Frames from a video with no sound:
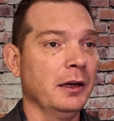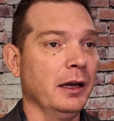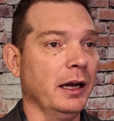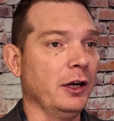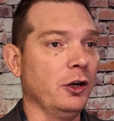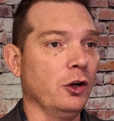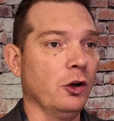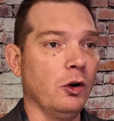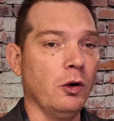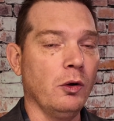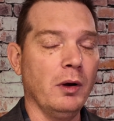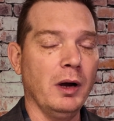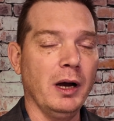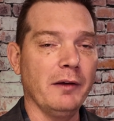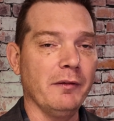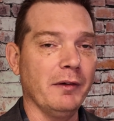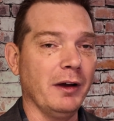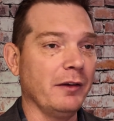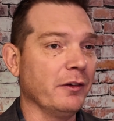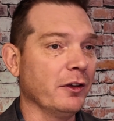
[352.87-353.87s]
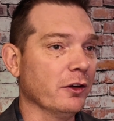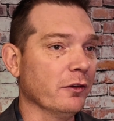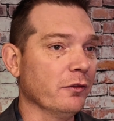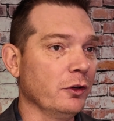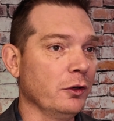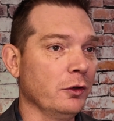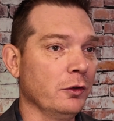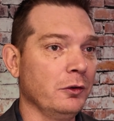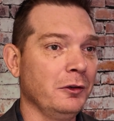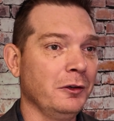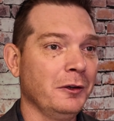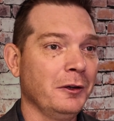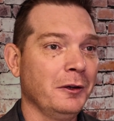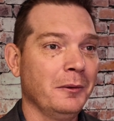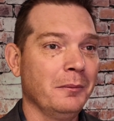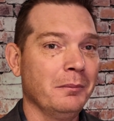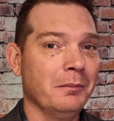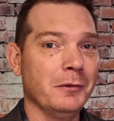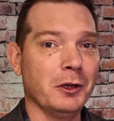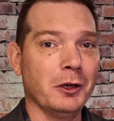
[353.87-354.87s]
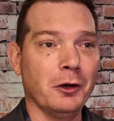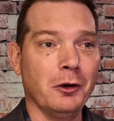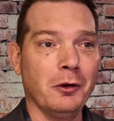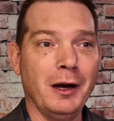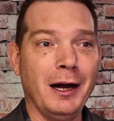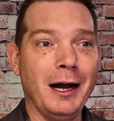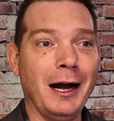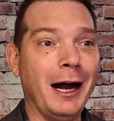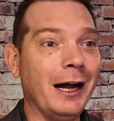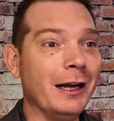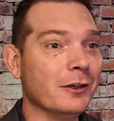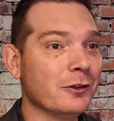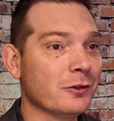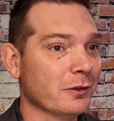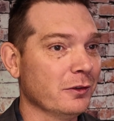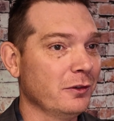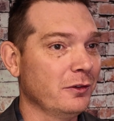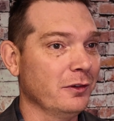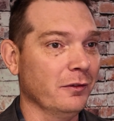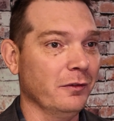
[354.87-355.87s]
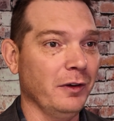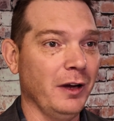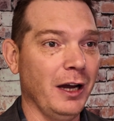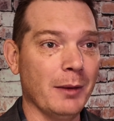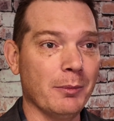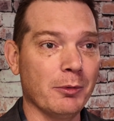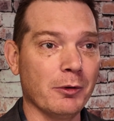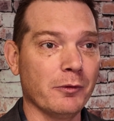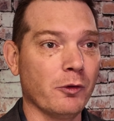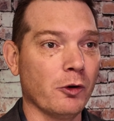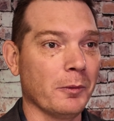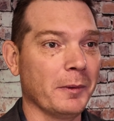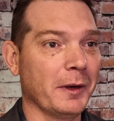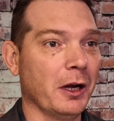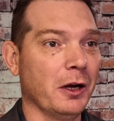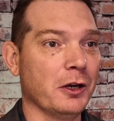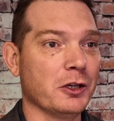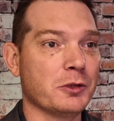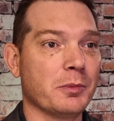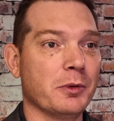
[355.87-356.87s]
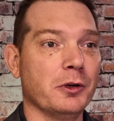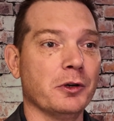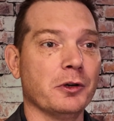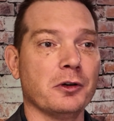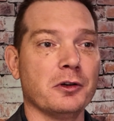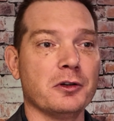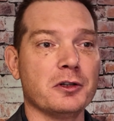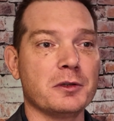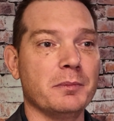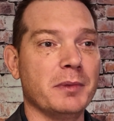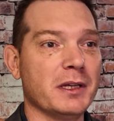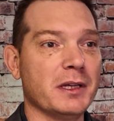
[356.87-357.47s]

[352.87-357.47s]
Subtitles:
I know I've interviewed, hundreds of high-performing entrepreneurs,